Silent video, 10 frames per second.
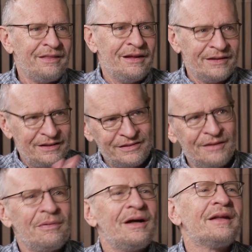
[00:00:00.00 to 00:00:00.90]
they'll get
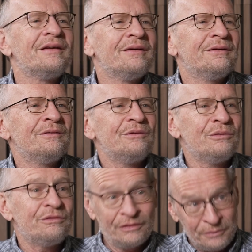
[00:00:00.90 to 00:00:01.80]
somebody
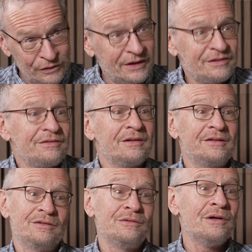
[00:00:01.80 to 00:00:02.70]
who's from your
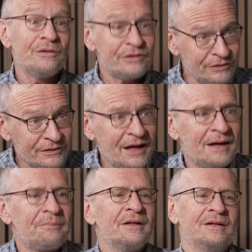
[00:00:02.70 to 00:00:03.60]
district, who knows your
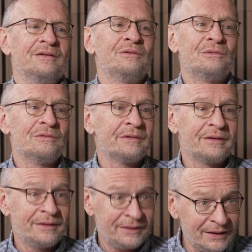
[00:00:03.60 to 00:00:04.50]
topic, who
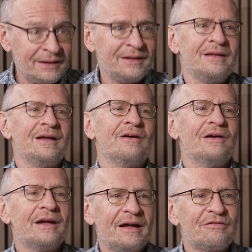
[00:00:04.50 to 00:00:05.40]
get in
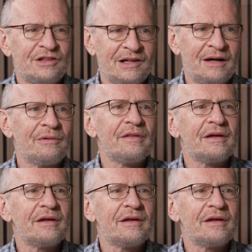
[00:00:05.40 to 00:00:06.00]
there and have a chat with